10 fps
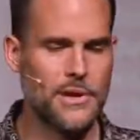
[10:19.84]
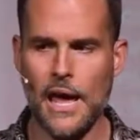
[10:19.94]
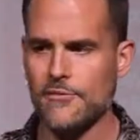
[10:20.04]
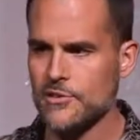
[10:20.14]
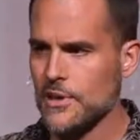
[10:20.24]
going to
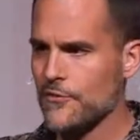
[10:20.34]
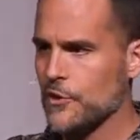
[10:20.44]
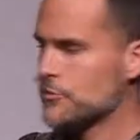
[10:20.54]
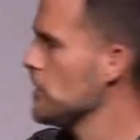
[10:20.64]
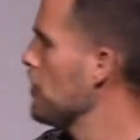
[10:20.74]
have this
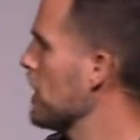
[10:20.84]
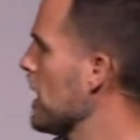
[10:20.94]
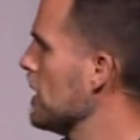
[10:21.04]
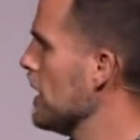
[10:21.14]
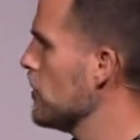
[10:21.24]
definition up
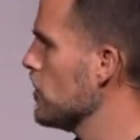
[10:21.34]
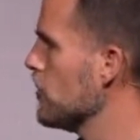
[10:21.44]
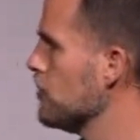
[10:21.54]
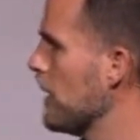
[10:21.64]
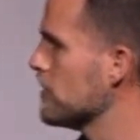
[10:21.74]
again later in
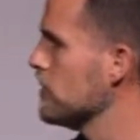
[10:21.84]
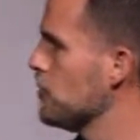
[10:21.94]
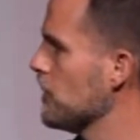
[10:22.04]
this message